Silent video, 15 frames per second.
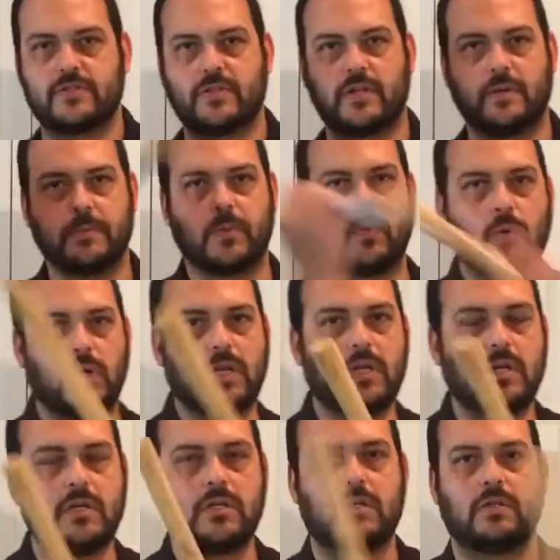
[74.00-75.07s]
a number one,
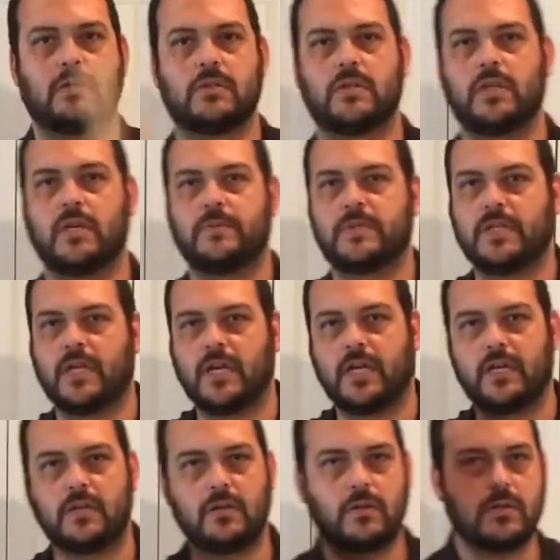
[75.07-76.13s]
empty
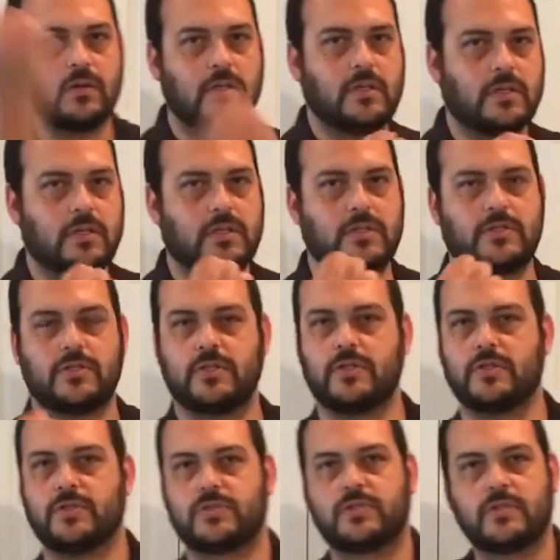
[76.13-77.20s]
hand, just
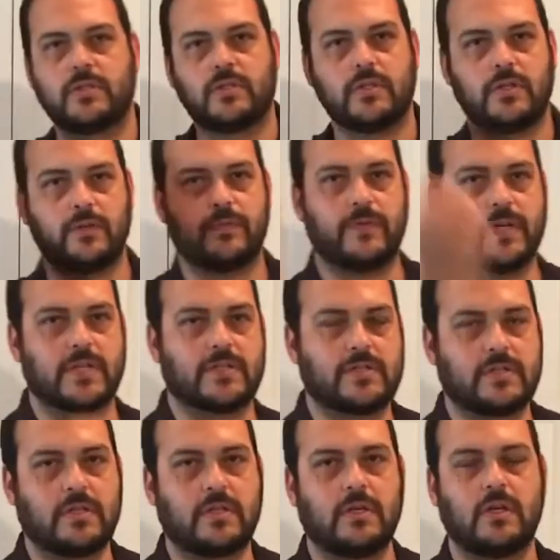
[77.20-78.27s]
use your fist,
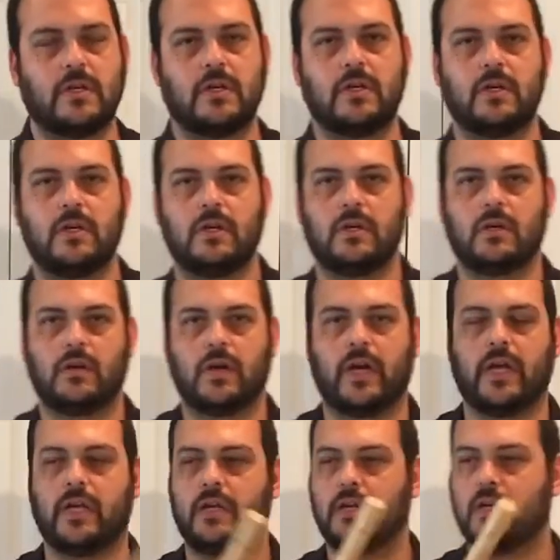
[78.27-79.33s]
all
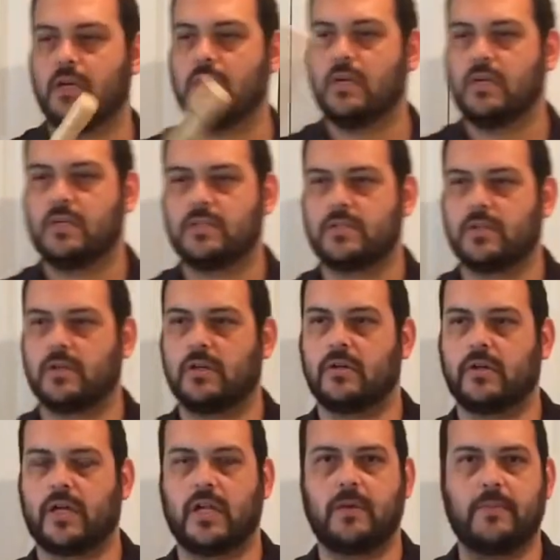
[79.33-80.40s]
right? So
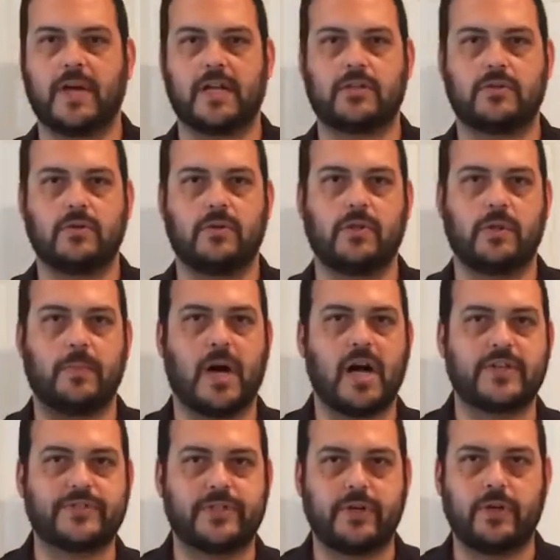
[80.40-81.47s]
getting back to the
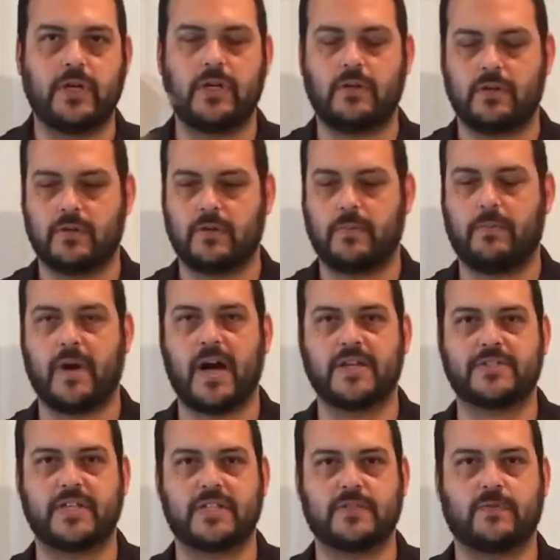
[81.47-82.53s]
box theory, box
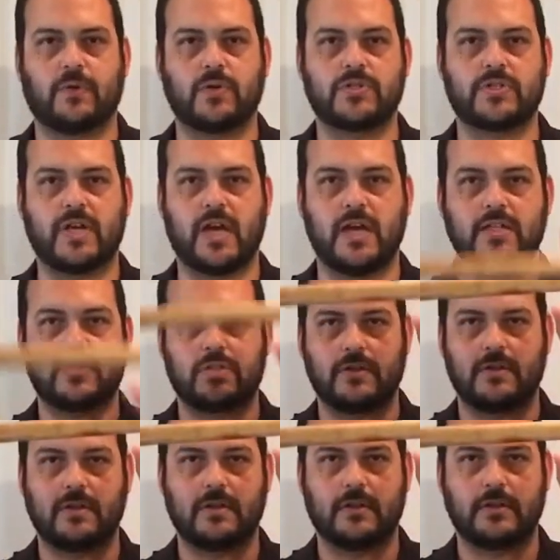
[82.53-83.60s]
has four sides,
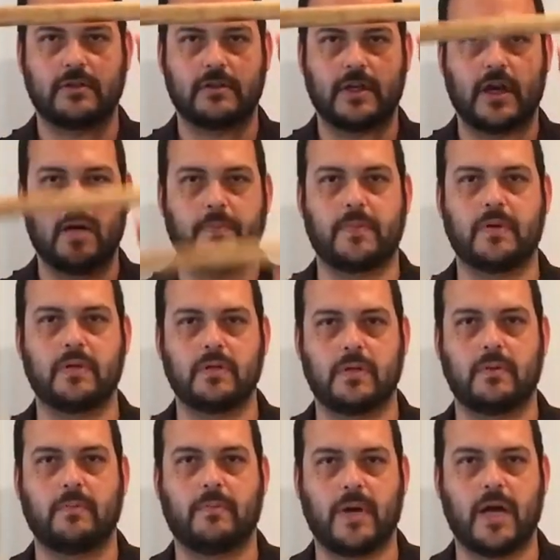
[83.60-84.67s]
top,
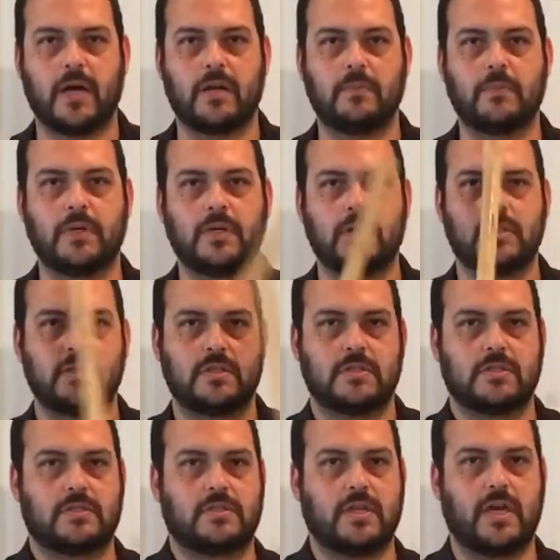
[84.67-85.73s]
bottom,
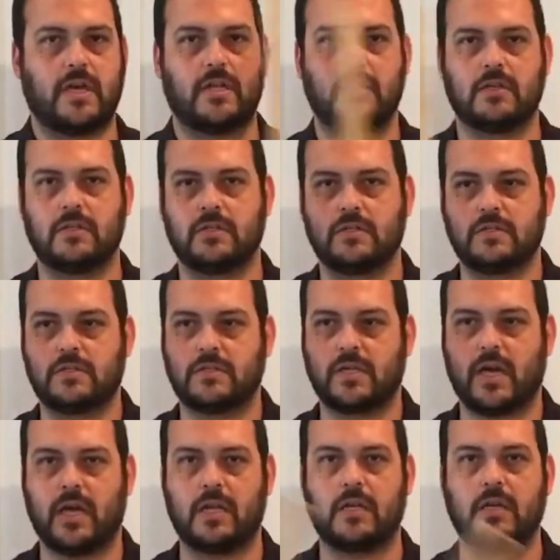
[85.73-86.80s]
side, side.